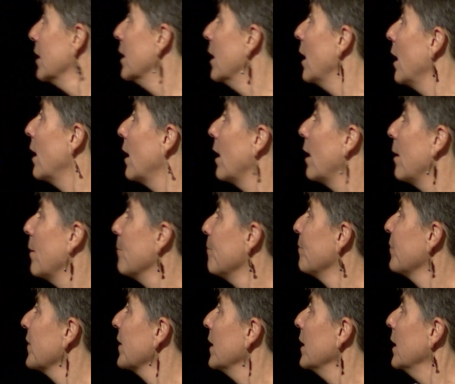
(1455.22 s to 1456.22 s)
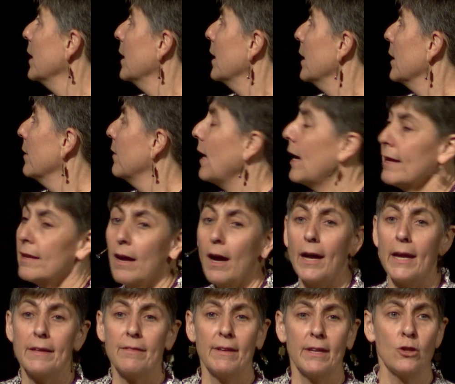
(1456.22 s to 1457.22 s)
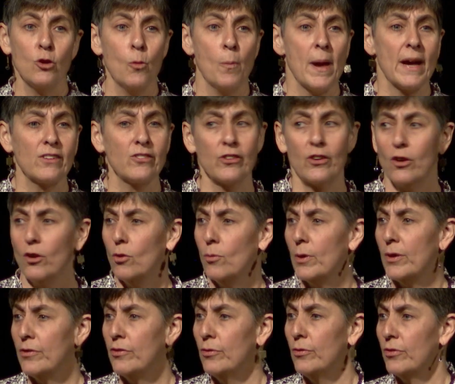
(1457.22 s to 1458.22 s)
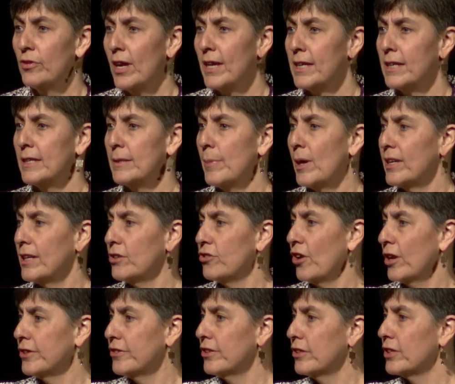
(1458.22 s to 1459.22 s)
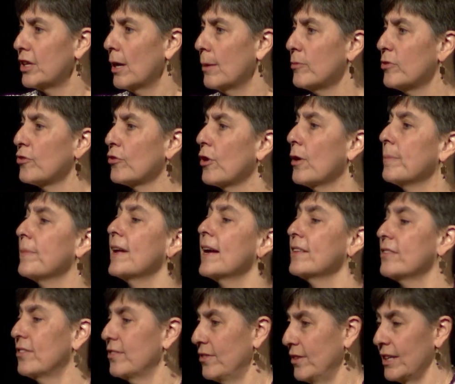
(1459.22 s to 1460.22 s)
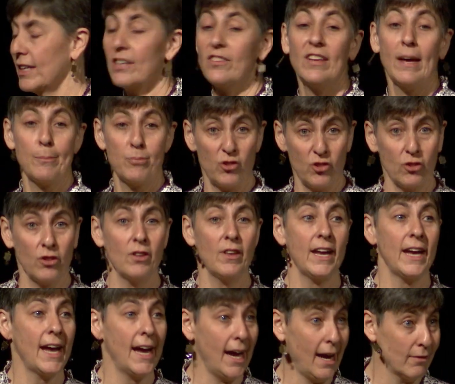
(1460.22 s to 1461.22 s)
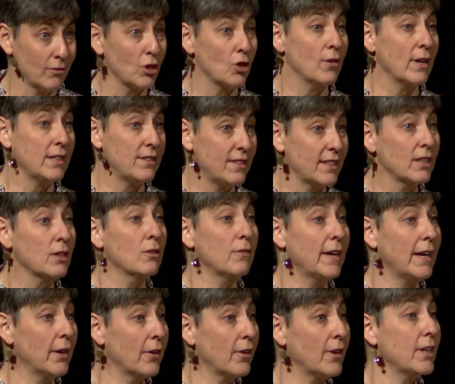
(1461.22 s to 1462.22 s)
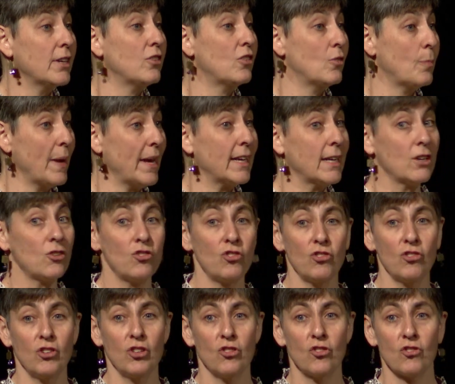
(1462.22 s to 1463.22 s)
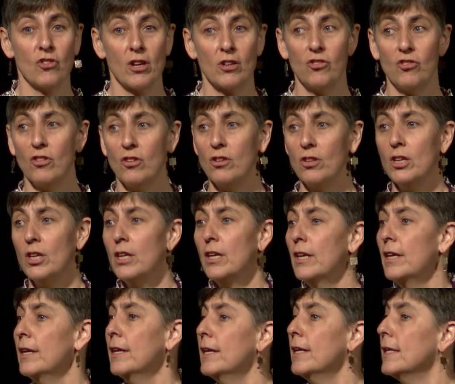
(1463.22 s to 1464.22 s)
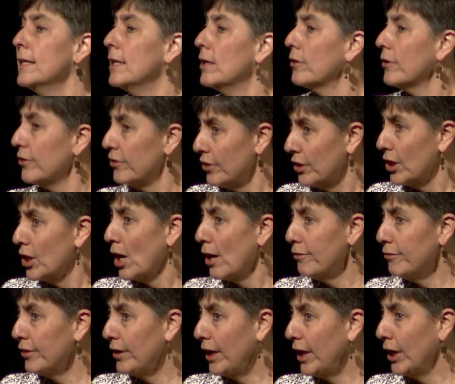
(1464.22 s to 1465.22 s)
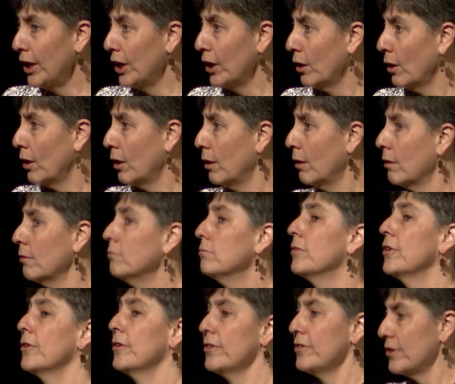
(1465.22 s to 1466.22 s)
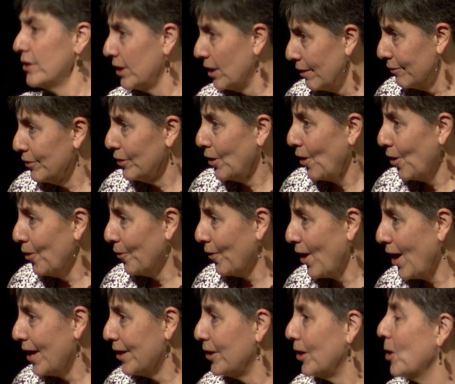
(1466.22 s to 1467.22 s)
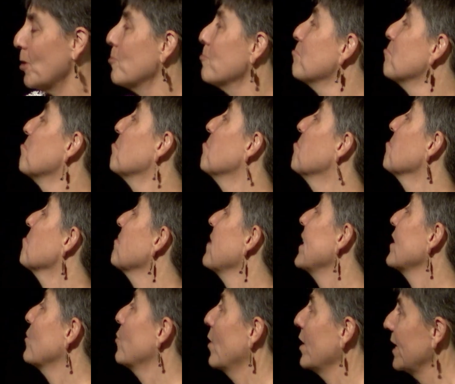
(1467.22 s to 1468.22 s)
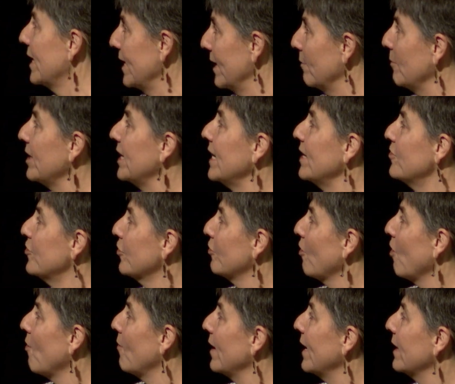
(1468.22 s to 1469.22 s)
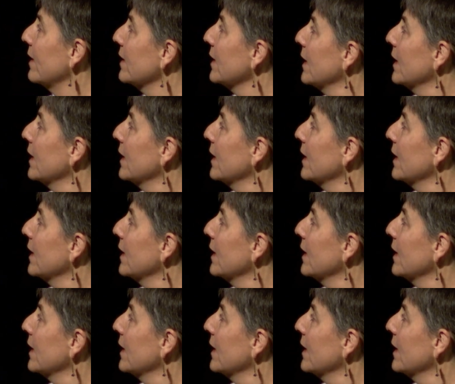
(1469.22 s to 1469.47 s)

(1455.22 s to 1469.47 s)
That I think New Mexico, where Susana Ibarra-Johnson comes from, that's an exception. They have a great deal of heritage Spanish instruction. There isn't enough here. There isn't enough in Colorado. That's one thing we need to grow in.